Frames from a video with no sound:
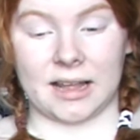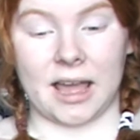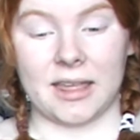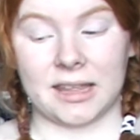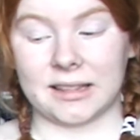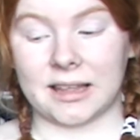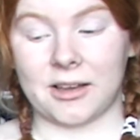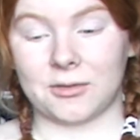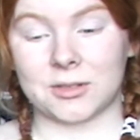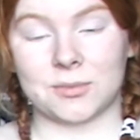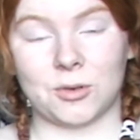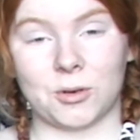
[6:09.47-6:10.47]
I think that
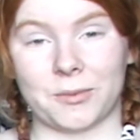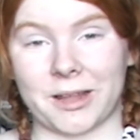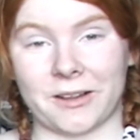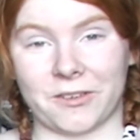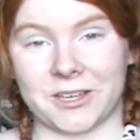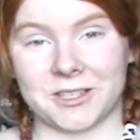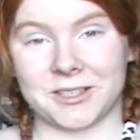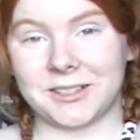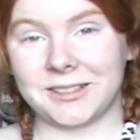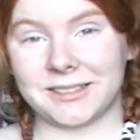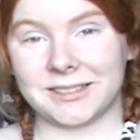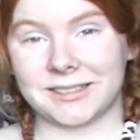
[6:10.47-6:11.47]
was more beneficial